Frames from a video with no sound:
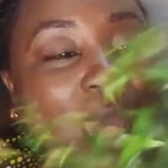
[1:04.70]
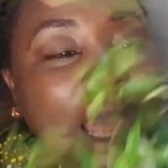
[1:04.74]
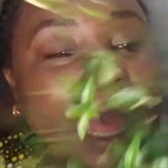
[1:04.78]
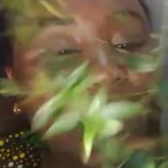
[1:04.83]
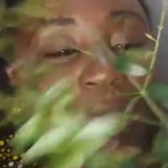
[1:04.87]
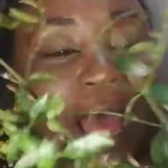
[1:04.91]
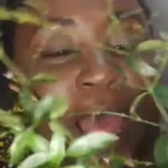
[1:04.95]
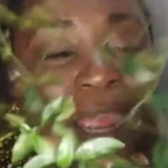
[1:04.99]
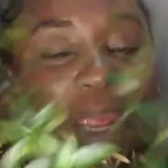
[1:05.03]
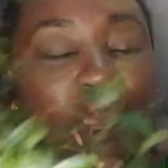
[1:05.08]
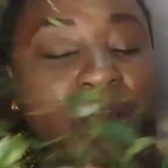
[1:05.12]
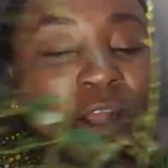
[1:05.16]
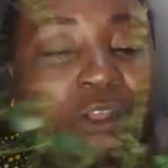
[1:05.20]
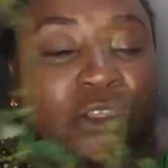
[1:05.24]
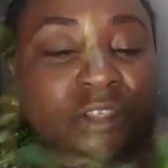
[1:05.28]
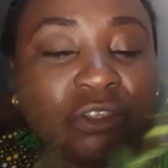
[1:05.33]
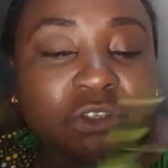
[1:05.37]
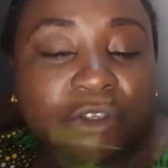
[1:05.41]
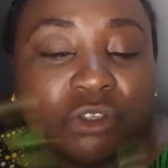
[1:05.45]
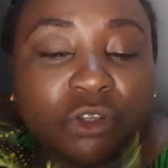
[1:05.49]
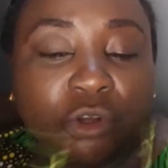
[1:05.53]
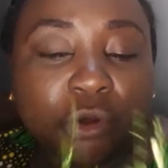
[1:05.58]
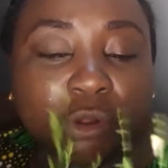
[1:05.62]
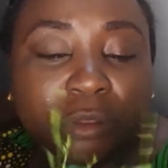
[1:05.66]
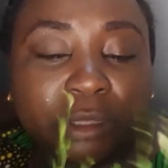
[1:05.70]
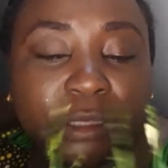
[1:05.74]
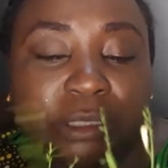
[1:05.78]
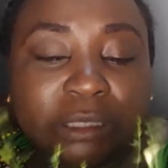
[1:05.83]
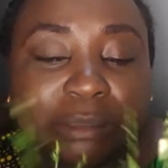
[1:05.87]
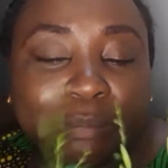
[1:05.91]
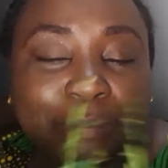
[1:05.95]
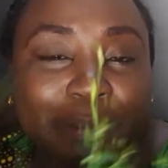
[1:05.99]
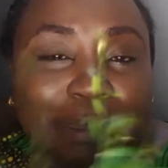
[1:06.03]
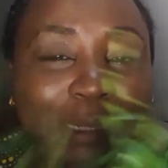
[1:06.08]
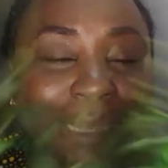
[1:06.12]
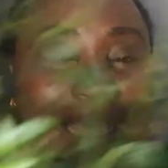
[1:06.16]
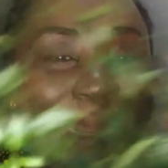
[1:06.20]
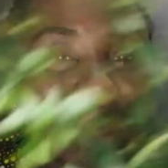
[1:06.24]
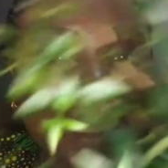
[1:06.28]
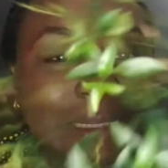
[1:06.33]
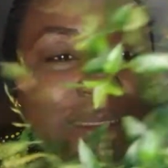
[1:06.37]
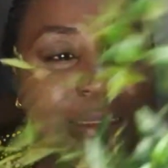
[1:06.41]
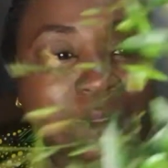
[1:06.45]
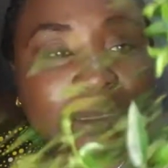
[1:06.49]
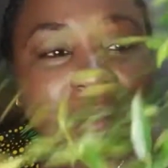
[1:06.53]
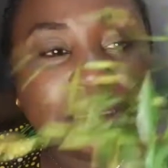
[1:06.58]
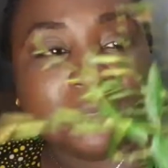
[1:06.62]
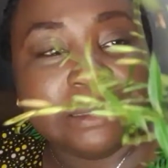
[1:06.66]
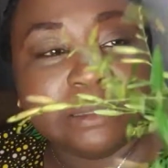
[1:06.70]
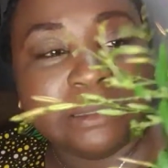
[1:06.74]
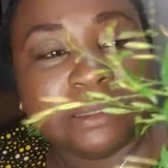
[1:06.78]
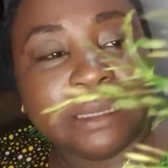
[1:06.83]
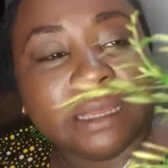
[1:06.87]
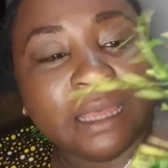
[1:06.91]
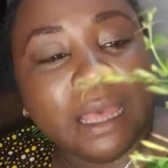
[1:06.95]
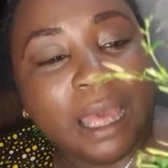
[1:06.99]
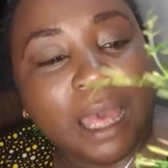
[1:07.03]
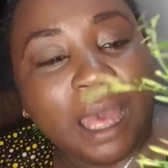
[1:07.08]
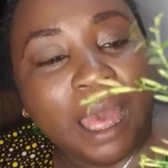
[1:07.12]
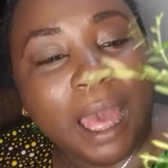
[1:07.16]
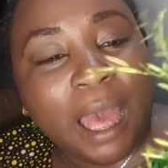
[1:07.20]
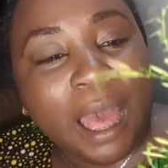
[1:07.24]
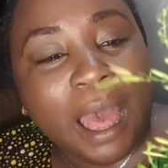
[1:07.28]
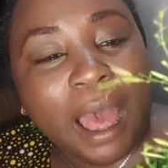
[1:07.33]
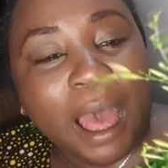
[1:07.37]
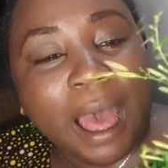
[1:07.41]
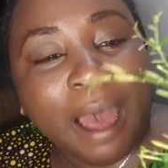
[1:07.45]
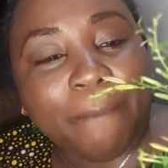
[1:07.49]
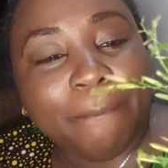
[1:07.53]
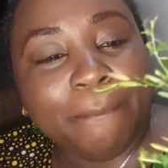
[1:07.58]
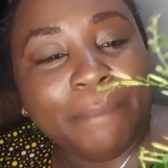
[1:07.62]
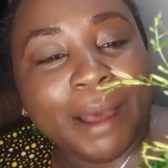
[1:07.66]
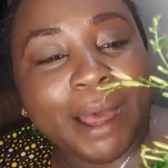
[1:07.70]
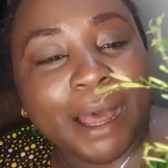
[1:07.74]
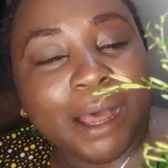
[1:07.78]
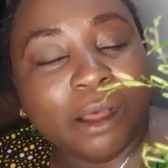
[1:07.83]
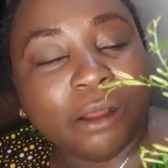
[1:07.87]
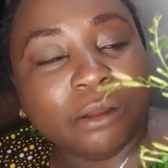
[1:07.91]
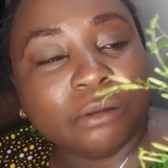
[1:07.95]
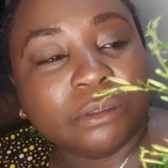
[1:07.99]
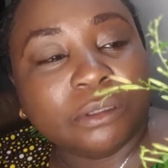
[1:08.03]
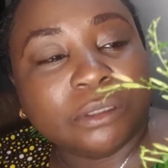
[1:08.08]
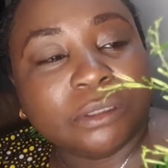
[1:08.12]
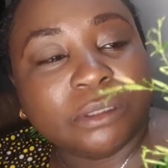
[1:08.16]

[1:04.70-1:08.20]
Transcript: I got to know this plant about,